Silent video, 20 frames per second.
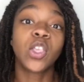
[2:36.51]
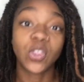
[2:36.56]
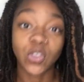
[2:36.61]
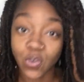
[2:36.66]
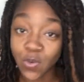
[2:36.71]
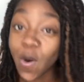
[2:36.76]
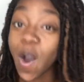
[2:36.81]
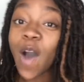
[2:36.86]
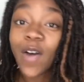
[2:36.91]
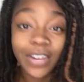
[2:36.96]

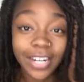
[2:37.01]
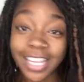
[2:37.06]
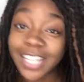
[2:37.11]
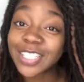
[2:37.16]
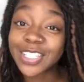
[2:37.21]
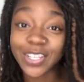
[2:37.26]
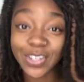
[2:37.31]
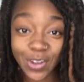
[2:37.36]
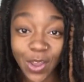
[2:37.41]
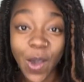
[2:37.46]
You all need
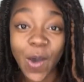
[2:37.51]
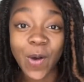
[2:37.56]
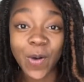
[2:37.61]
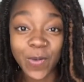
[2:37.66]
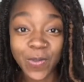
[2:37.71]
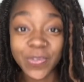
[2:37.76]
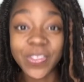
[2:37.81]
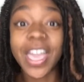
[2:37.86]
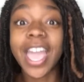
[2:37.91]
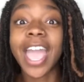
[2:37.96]
to
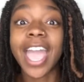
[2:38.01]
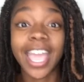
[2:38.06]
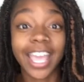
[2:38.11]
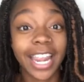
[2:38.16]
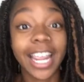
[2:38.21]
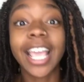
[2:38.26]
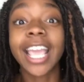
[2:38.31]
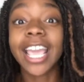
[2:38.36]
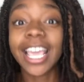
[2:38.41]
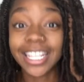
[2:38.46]
know that
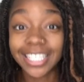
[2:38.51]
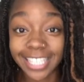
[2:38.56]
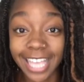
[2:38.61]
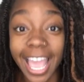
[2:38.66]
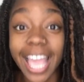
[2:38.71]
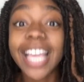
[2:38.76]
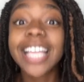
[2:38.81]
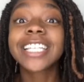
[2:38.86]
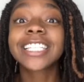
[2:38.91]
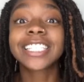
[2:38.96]
it
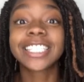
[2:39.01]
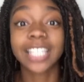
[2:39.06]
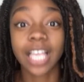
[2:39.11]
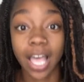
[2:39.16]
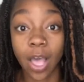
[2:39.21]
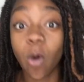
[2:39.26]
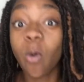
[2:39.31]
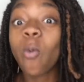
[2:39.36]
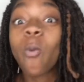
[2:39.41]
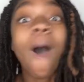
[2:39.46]
takes
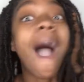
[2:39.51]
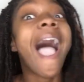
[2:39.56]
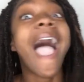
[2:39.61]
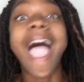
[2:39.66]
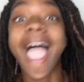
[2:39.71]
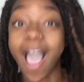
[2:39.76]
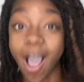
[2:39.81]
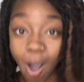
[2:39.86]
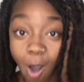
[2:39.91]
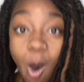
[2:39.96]
a
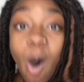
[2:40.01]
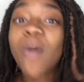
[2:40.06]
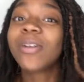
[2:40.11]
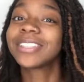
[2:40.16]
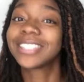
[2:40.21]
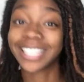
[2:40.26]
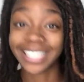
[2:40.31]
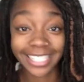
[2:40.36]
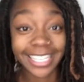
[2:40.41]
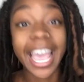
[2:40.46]
while
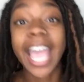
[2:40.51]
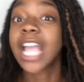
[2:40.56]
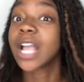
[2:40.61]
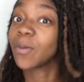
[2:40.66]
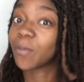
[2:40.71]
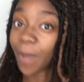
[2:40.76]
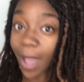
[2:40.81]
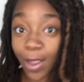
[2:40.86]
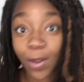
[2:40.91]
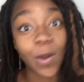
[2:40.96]
to take
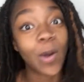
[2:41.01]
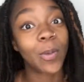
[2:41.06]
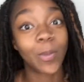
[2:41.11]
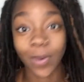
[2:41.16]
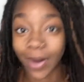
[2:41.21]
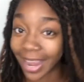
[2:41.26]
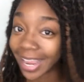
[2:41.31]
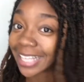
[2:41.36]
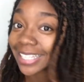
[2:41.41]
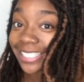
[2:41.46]
micro
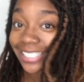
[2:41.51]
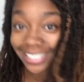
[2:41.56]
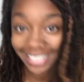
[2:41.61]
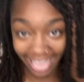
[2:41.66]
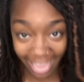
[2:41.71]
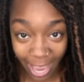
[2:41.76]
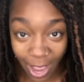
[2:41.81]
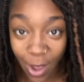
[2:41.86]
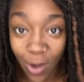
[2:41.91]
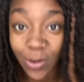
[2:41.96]
braids
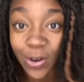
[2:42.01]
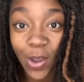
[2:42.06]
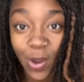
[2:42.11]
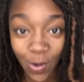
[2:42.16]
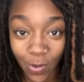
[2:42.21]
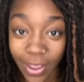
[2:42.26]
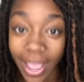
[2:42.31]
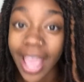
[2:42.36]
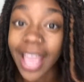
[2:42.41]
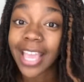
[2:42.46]
down,
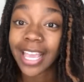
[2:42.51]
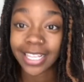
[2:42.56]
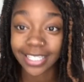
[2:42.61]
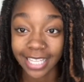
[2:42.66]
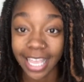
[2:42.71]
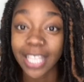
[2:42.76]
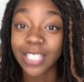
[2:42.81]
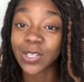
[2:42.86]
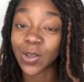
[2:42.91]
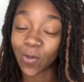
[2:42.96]
okay? It
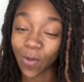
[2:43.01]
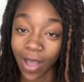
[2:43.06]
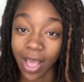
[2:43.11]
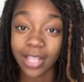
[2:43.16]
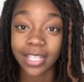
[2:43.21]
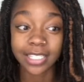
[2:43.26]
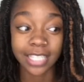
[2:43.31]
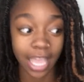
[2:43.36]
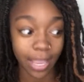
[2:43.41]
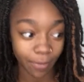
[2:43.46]
takes a
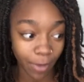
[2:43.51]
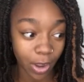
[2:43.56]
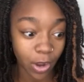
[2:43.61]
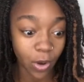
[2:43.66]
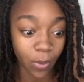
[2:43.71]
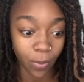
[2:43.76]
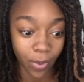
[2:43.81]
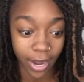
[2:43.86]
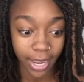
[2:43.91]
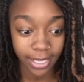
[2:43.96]
while to take
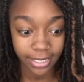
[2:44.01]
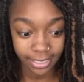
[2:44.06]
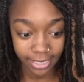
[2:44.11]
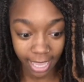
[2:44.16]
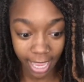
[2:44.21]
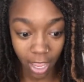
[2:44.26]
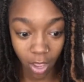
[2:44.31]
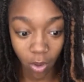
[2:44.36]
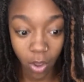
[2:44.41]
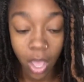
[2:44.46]
micro braids
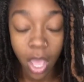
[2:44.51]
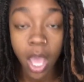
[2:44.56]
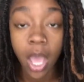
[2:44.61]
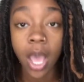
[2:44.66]
down.